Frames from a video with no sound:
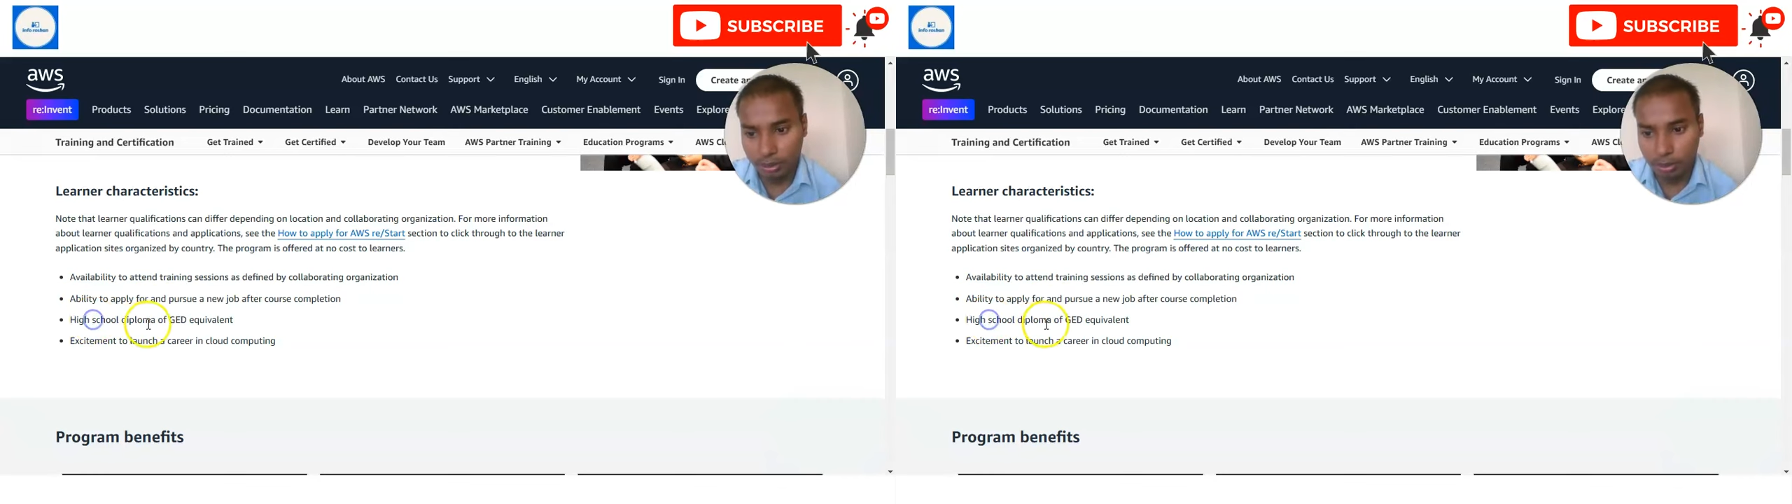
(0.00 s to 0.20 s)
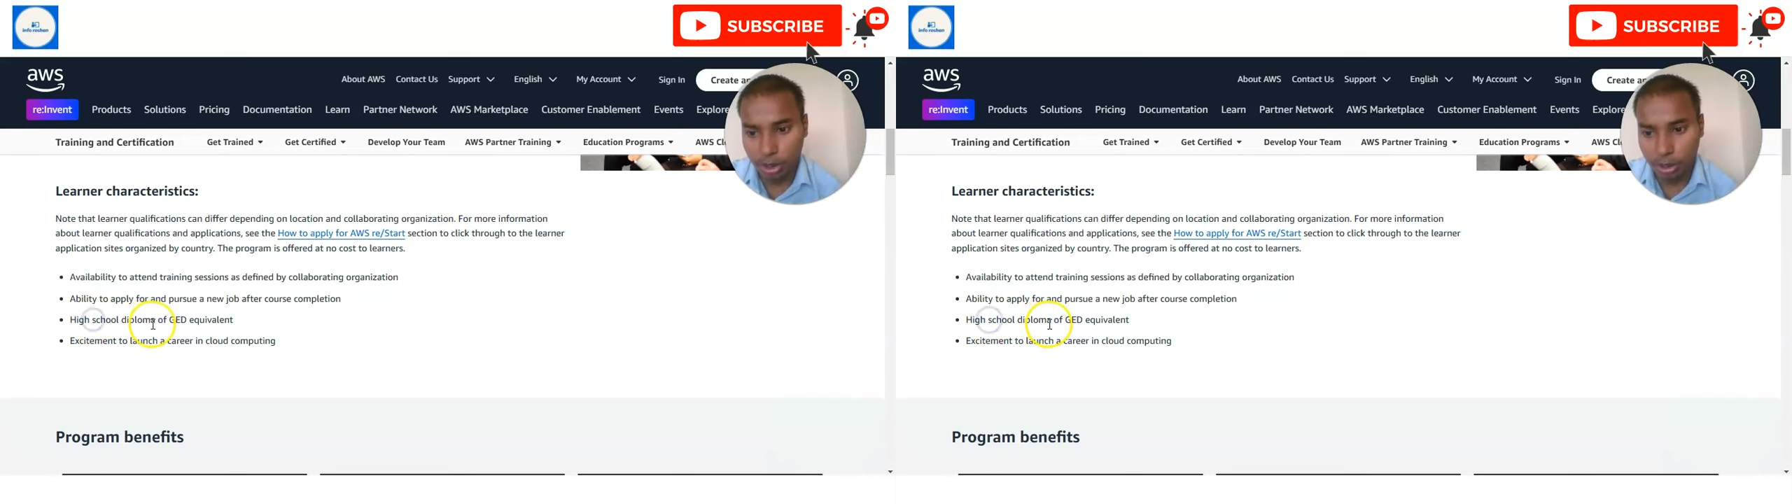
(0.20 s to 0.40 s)

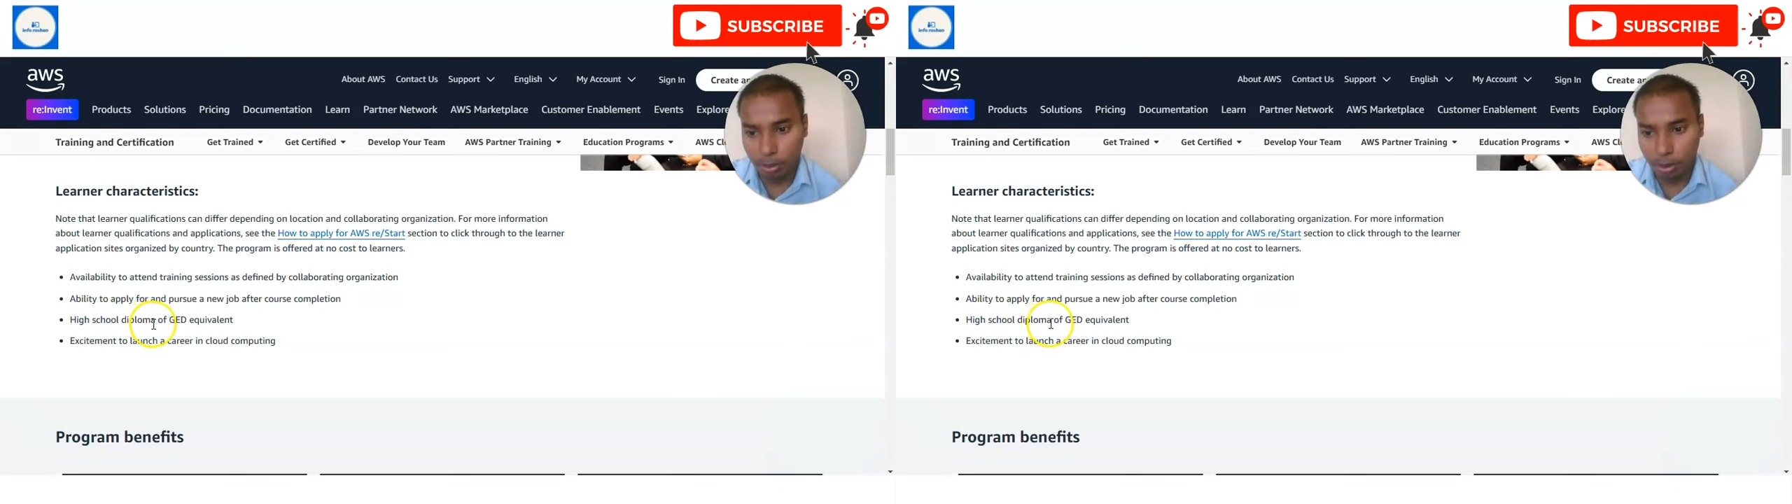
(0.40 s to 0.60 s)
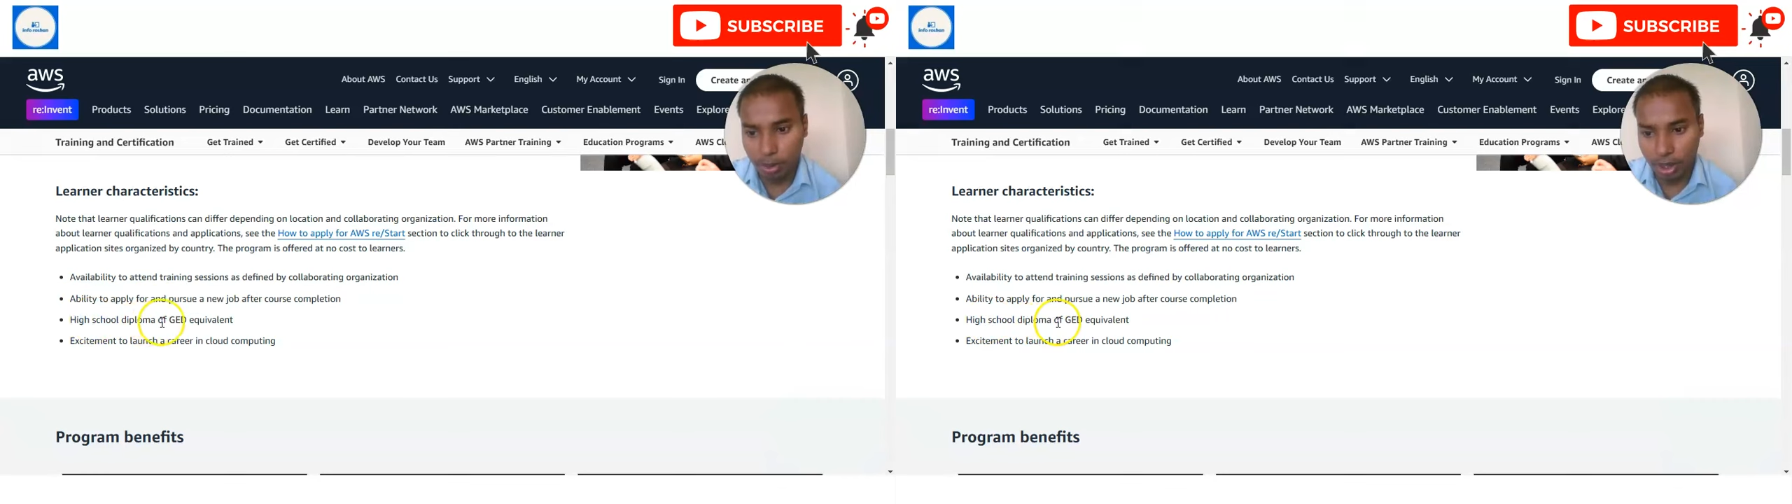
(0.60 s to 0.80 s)

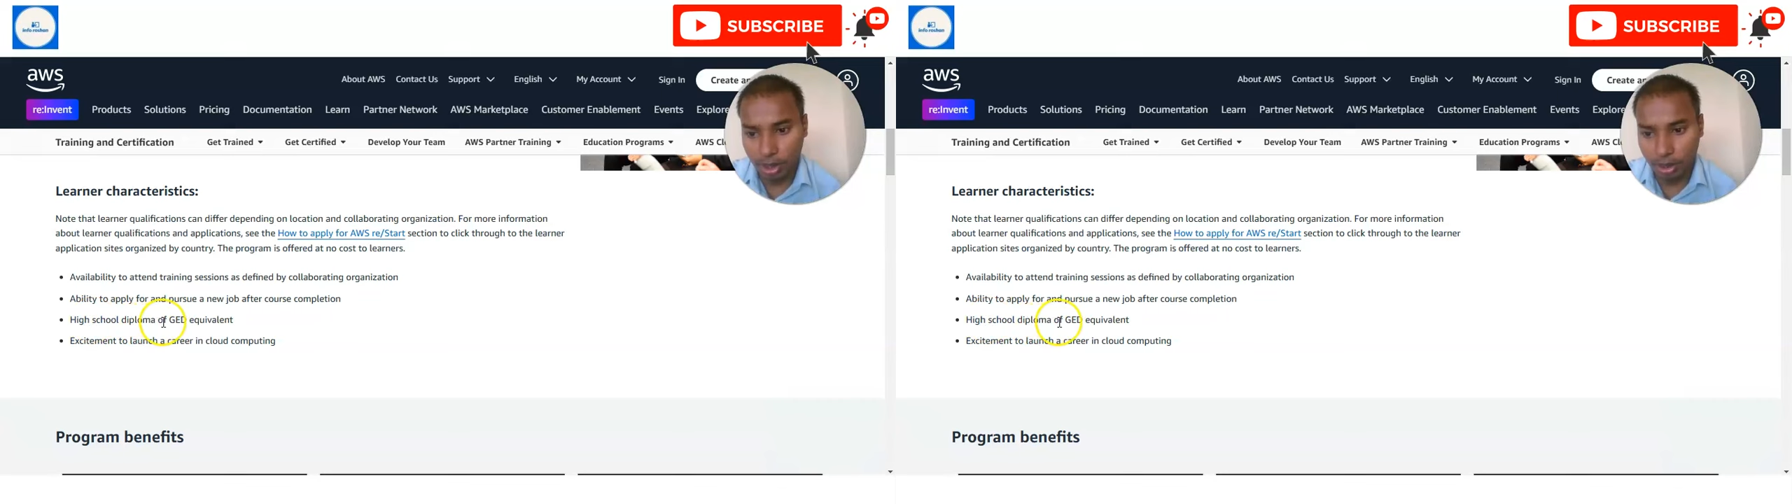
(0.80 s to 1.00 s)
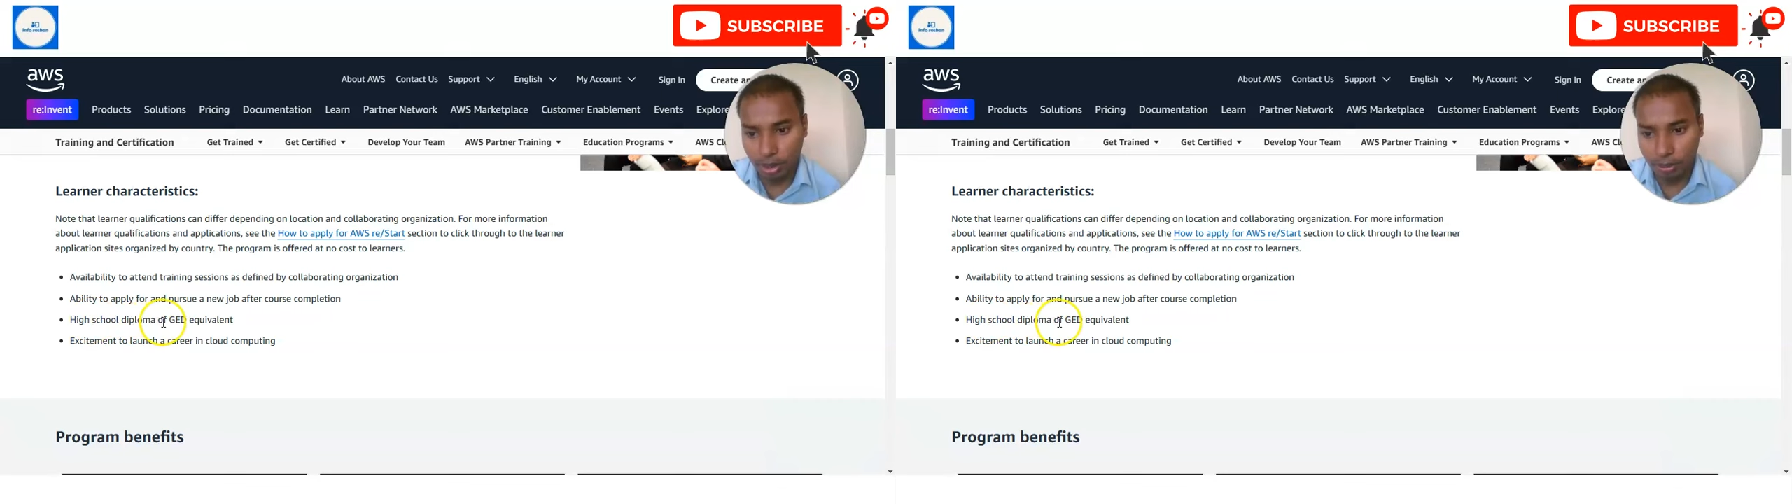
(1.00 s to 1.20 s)
diploma
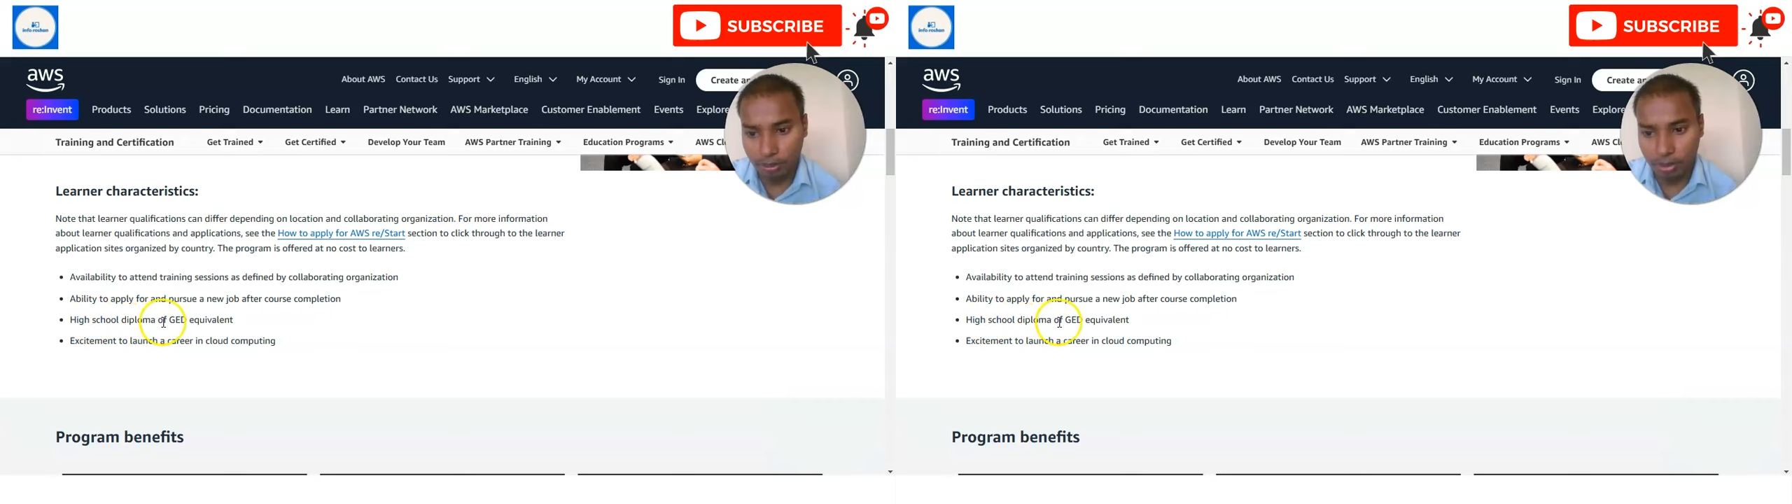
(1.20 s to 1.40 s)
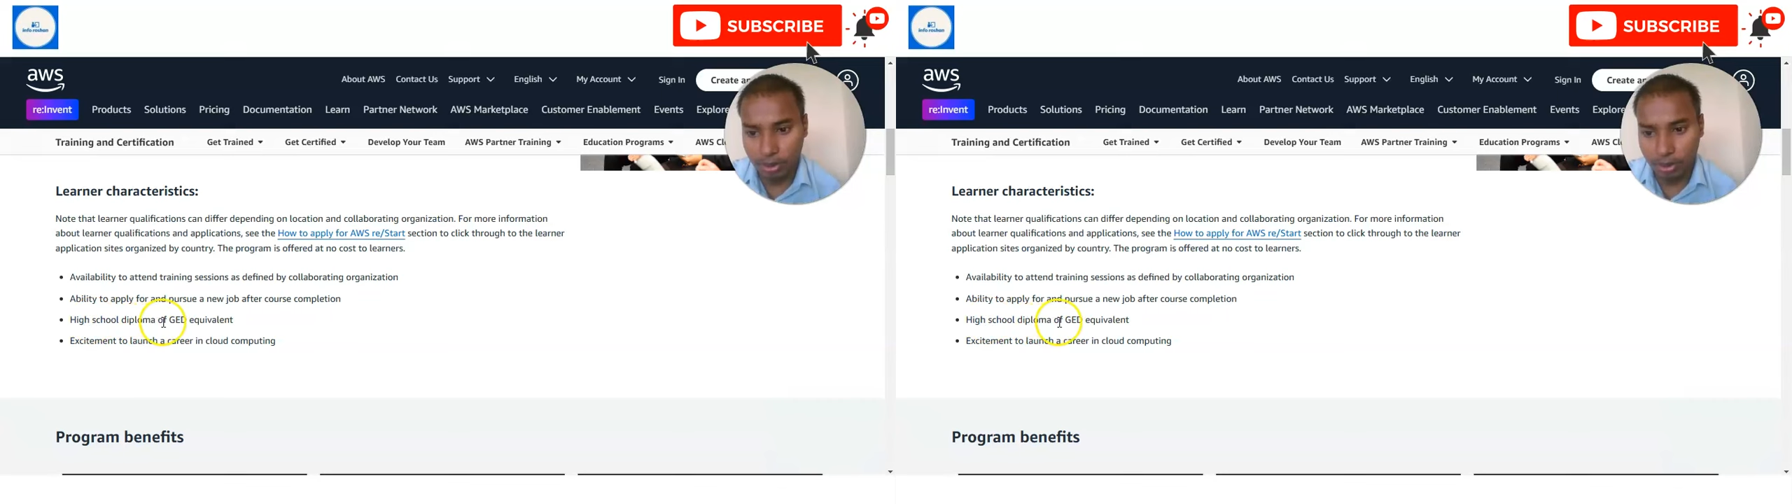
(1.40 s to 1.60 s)
or
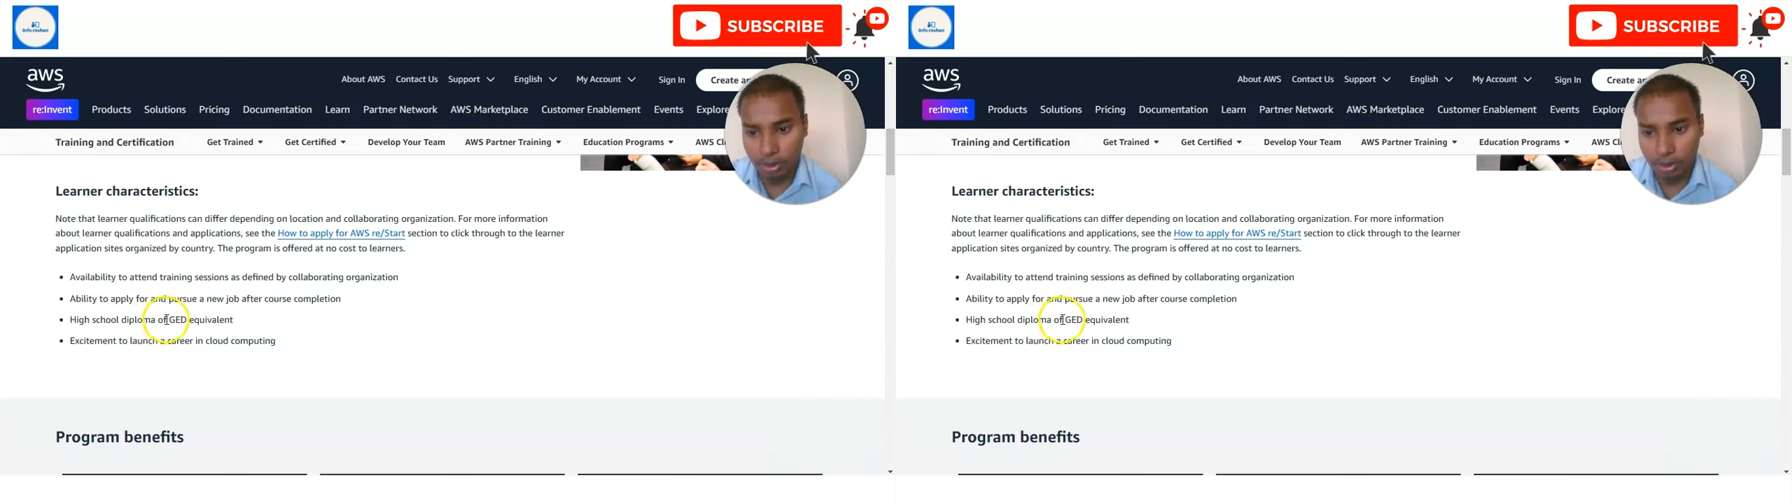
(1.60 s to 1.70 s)
for